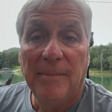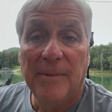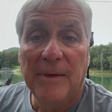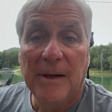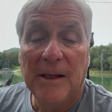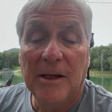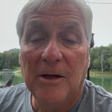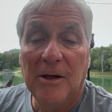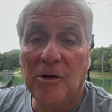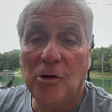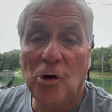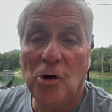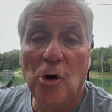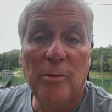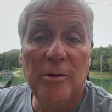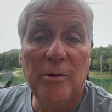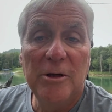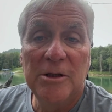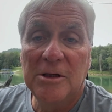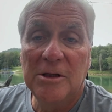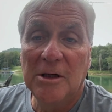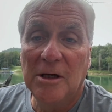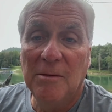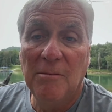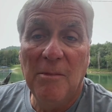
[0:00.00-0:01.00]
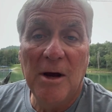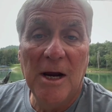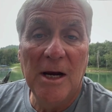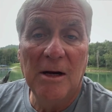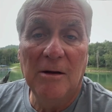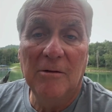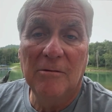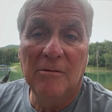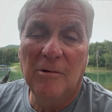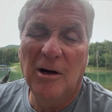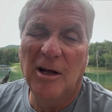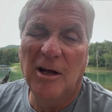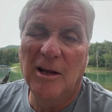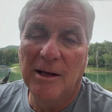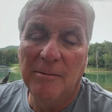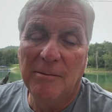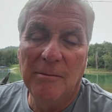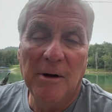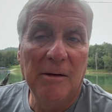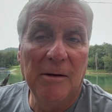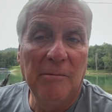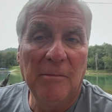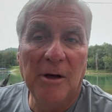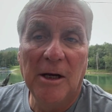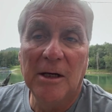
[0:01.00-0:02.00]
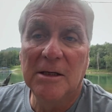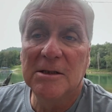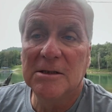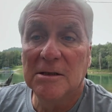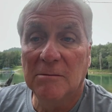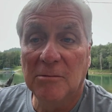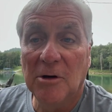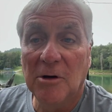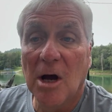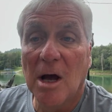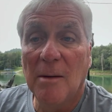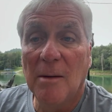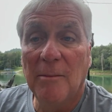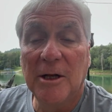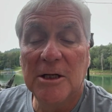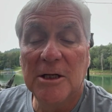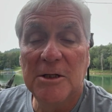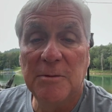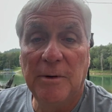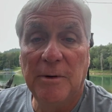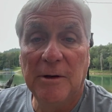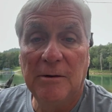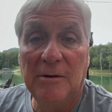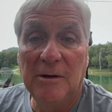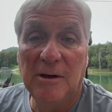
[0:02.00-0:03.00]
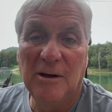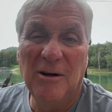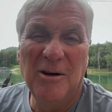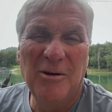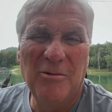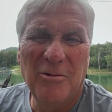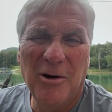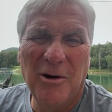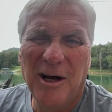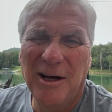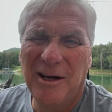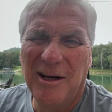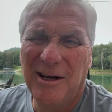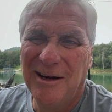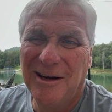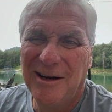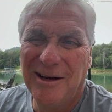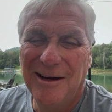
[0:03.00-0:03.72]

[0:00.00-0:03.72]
You know, nobody's going to make, well, they might make some comments, but you know what?